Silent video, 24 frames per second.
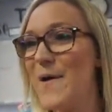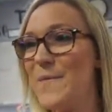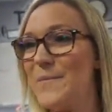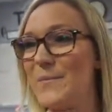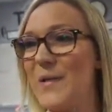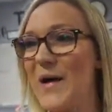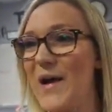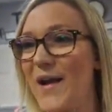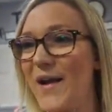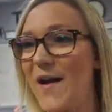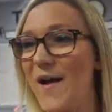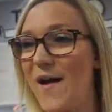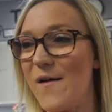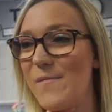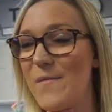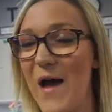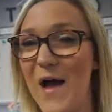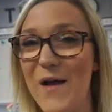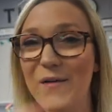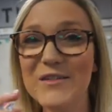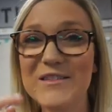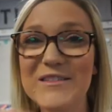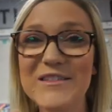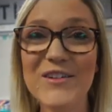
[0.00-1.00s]
But um,
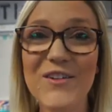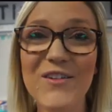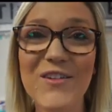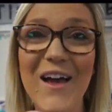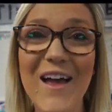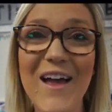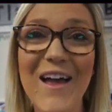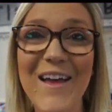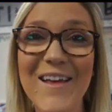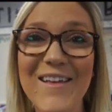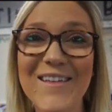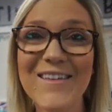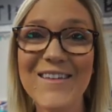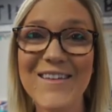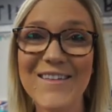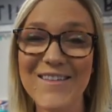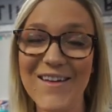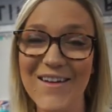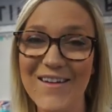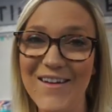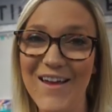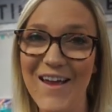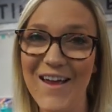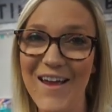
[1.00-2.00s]
I will see you guys
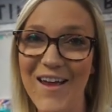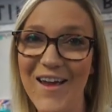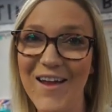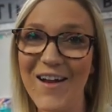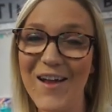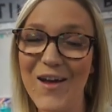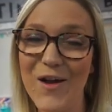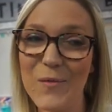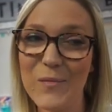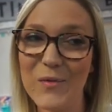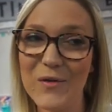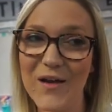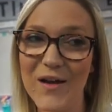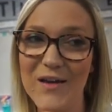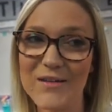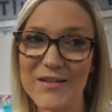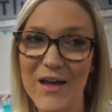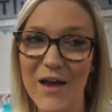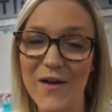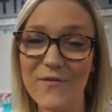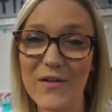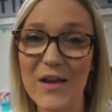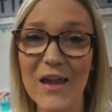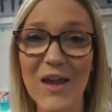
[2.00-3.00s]
Sunday, and I hope you guys
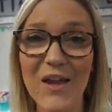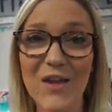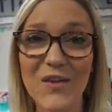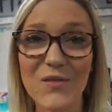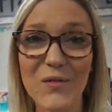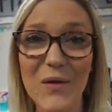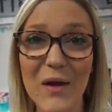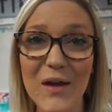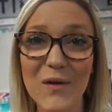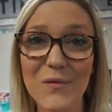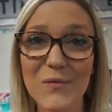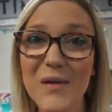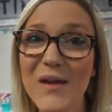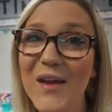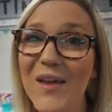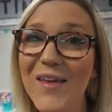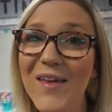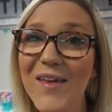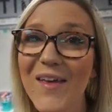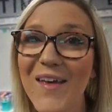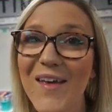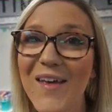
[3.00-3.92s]
have a great week,